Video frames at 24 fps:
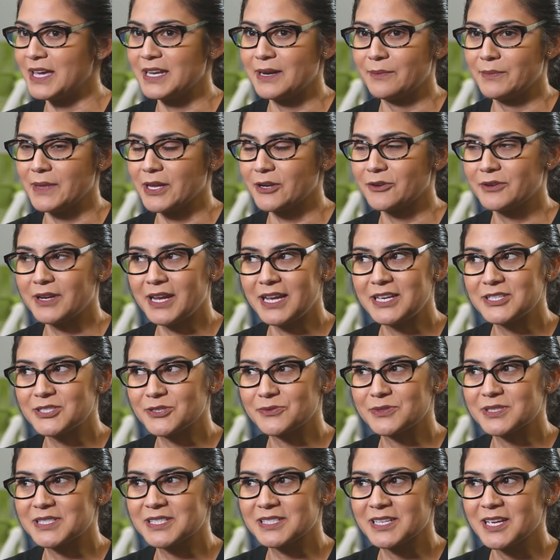And I'm like, okay,
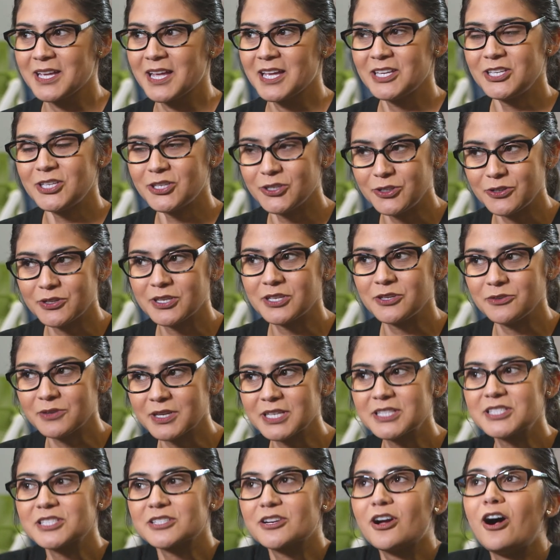so it's, you
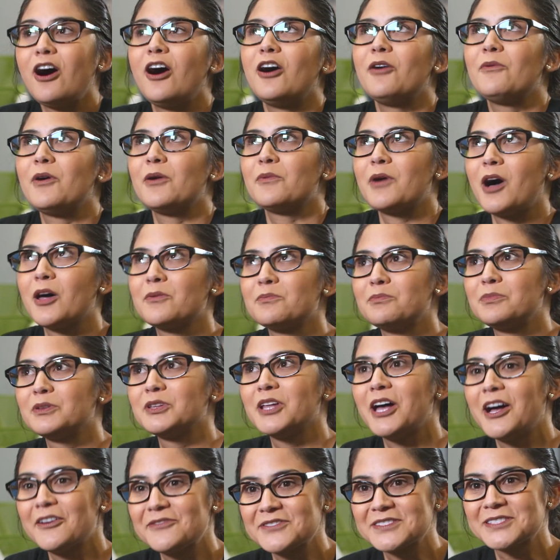get to call on
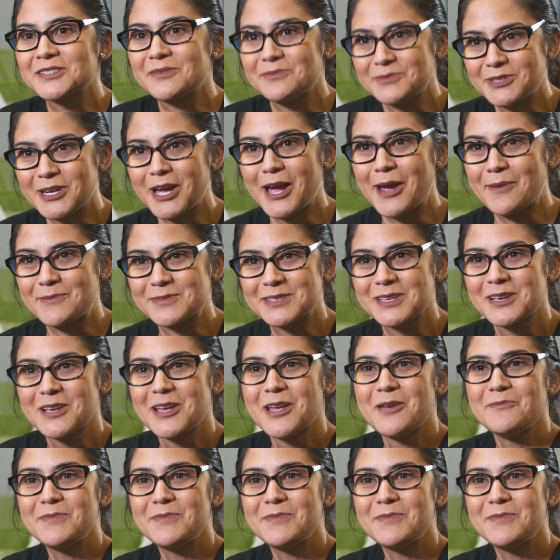bluff sometimes,